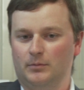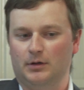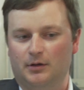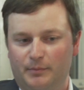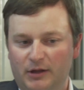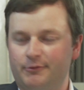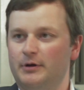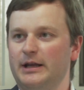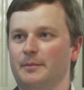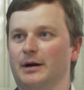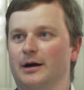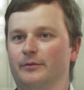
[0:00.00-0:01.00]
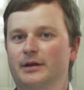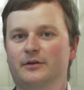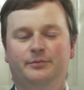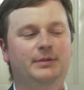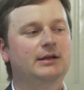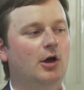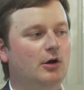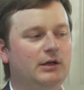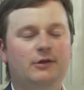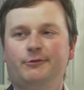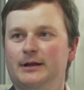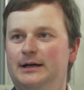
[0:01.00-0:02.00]
Mesco NMR, we have been an
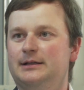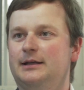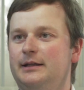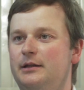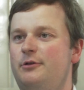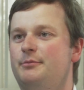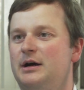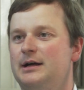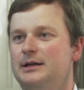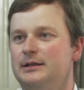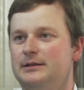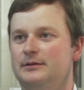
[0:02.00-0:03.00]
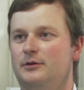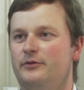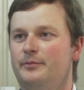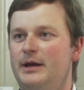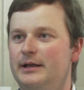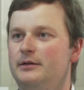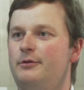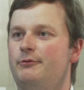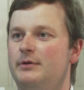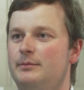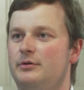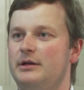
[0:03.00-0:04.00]
early starter in this market of
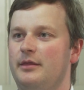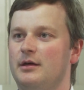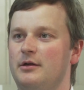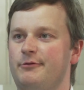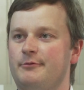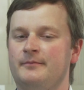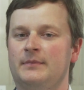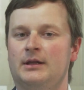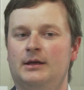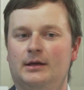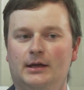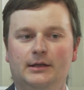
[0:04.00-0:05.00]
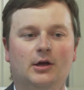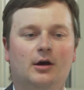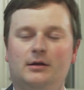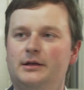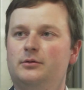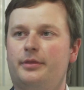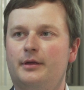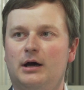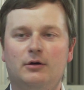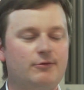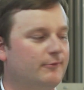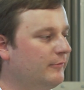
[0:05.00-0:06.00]
maintenance-free breathers in the early
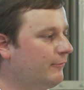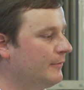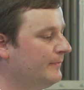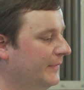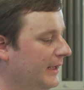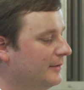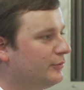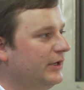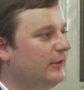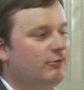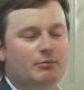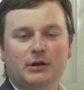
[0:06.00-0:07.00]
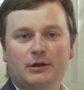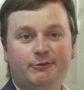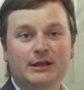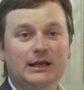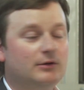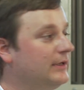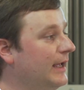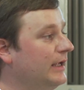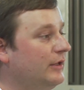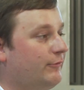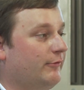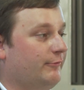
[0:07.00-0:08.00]
2000s. And the principle still
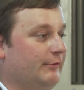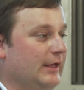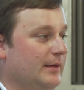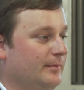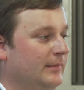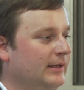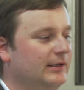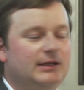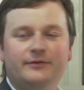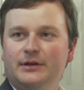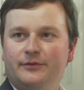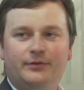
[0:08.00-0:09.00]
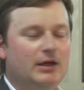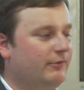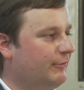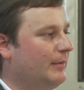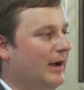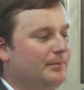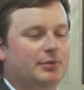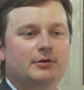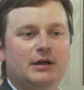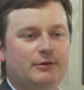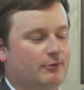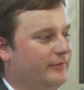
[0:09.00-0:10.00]
today is the same, even if we have some
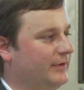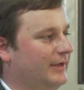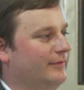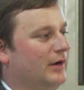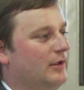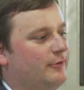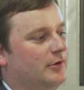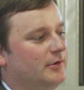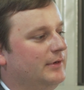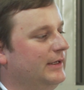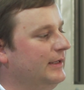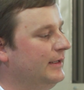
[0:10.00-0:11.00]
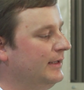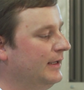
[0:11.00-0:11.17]
upgrades of the device already.